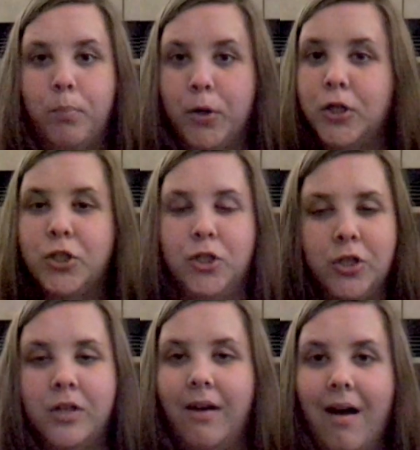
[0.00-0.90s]
push
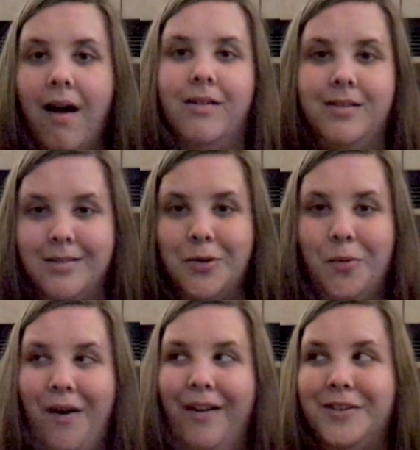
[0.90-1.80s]
us to
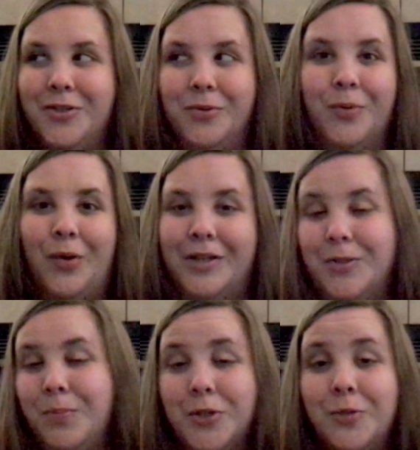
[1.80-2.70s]
want to do more,
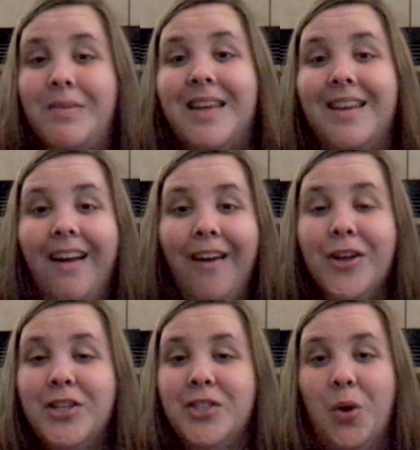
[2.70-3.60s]
to push me
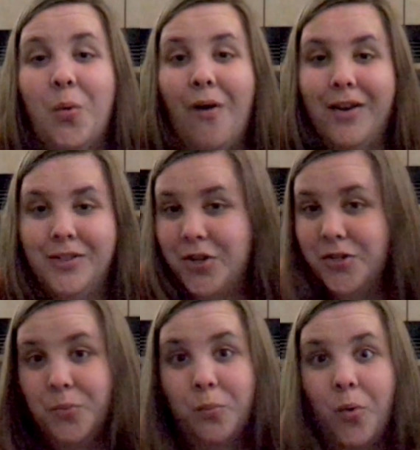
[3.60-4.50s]
to want to
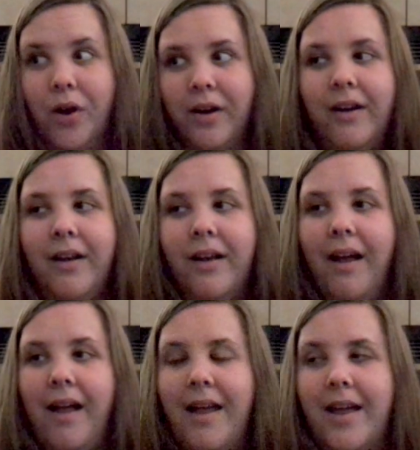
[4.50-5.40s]
do more,
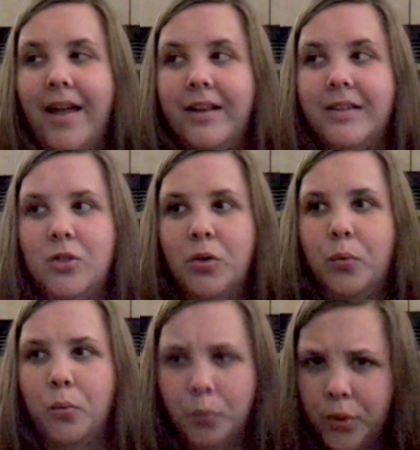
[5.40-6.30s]
and
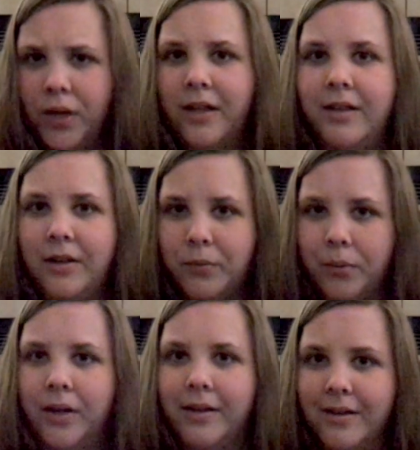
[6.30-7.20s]
to really,
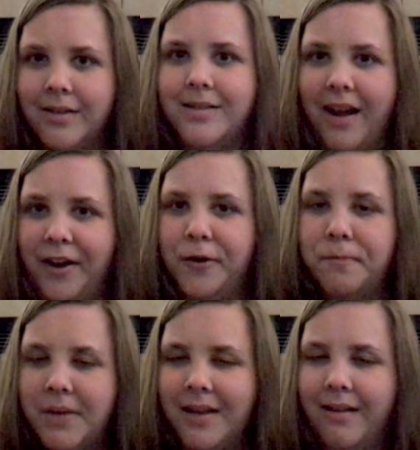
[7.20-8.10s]
really desire
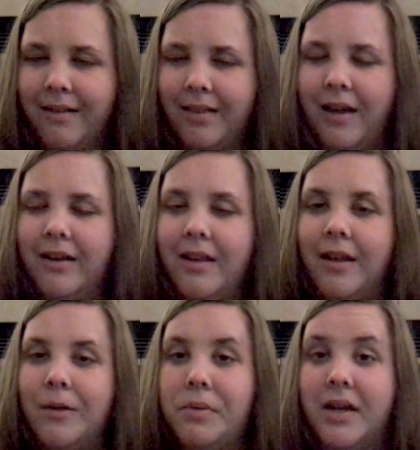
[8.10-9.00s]
meeting that
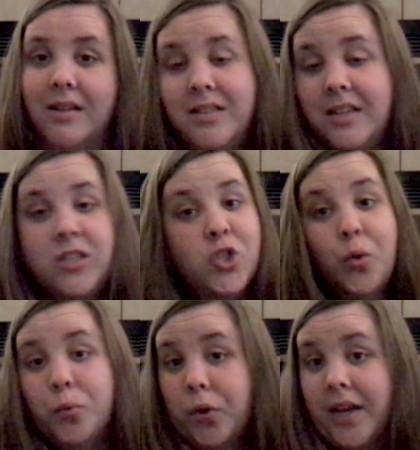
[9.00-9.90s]
need because it is
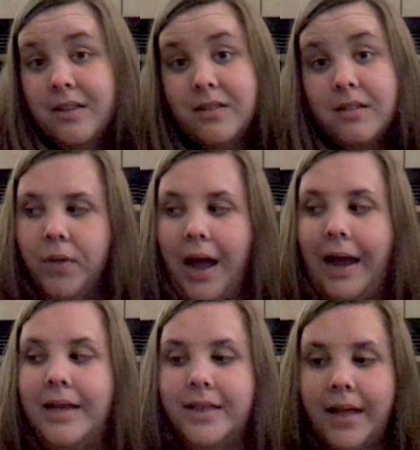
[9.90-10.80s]
so great.
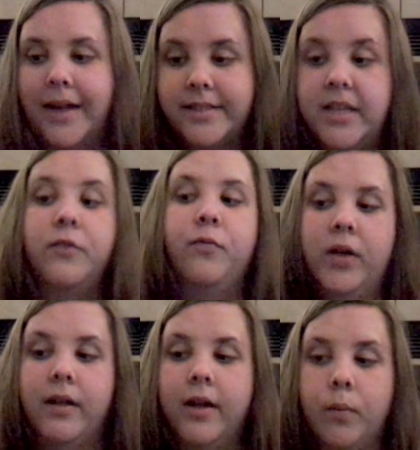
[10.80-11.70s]
I did
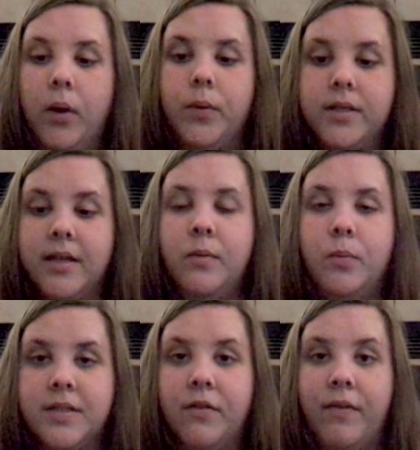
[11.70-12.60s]
feel like what we did
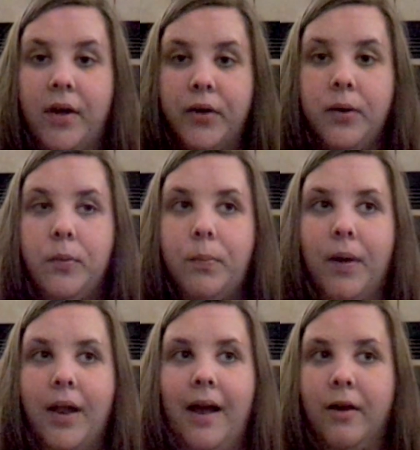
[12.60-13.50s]
was of value,
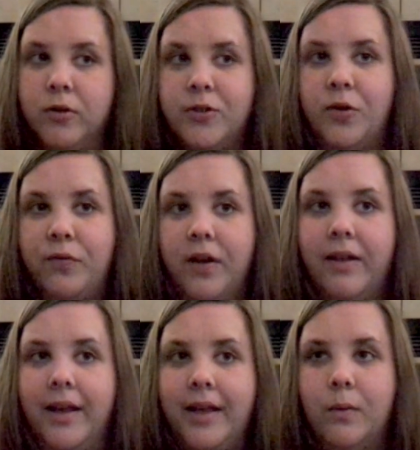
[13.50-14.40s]
but I also felt
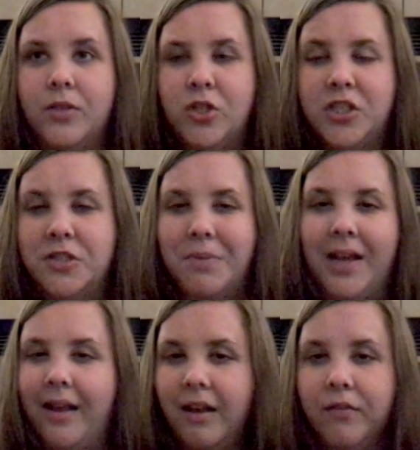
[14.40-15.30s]
like it was just the
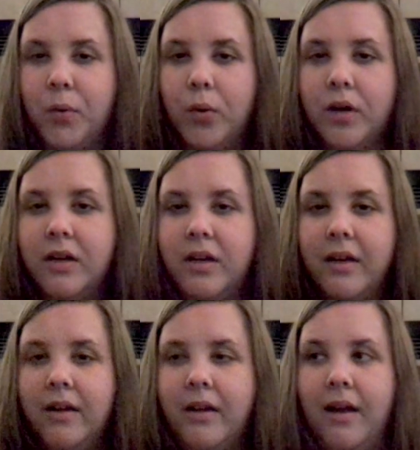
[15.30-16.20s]
beginning of the work
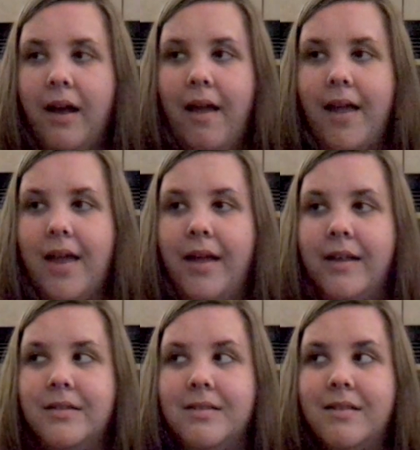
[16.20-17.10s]

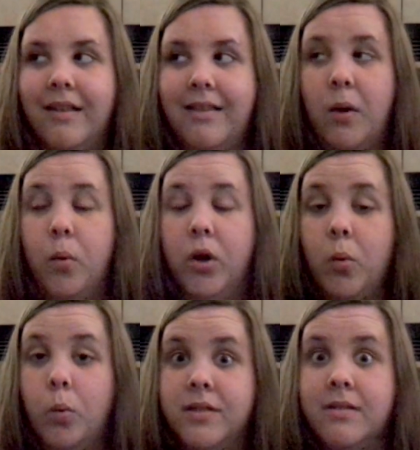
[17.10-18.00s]
and that
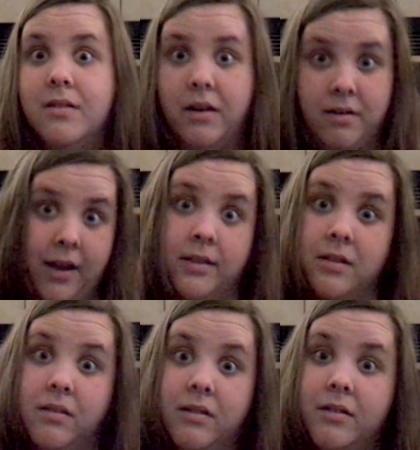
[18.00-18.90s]
work wasn't done
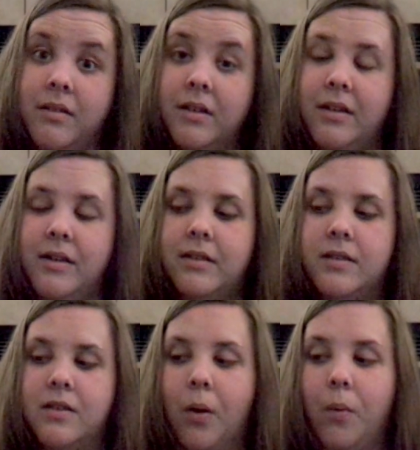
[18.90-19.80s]
yet.
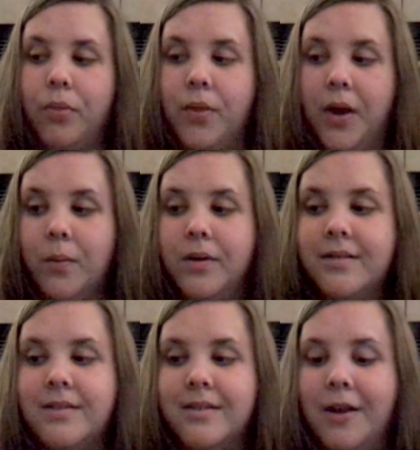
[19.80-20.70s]
So there
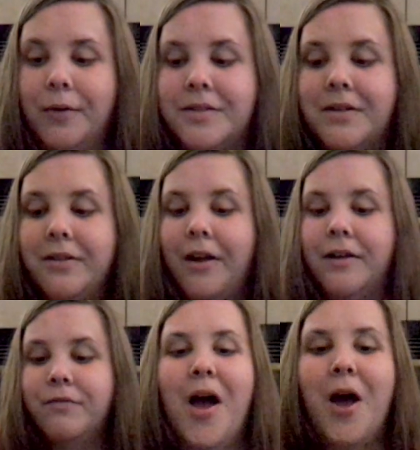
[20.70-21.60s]
was a lot
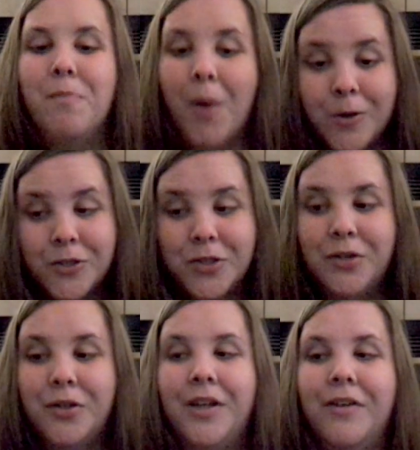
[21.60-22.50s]
of
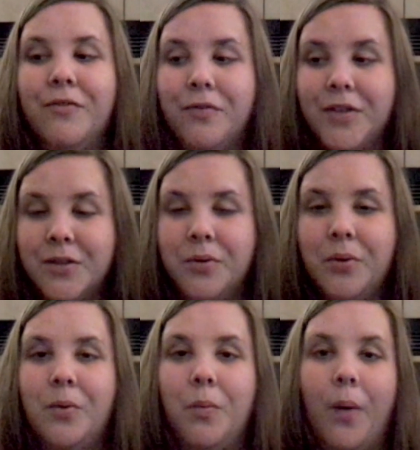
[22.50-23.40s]
emotional and
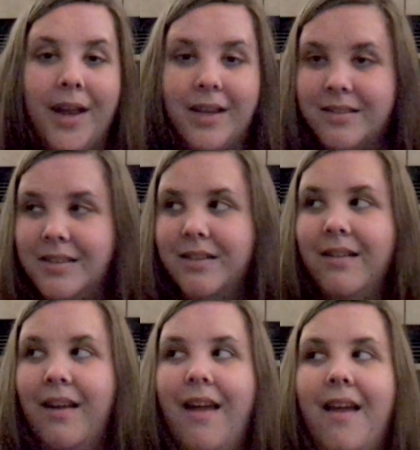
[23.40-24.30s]
physical weight
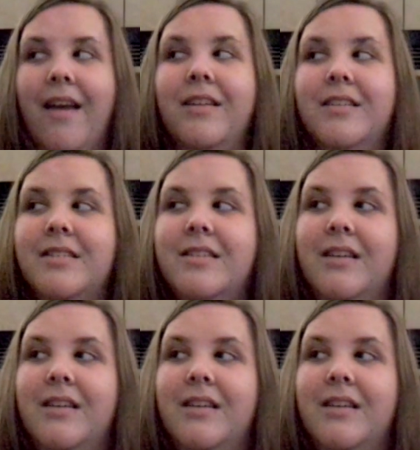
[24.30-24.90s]
and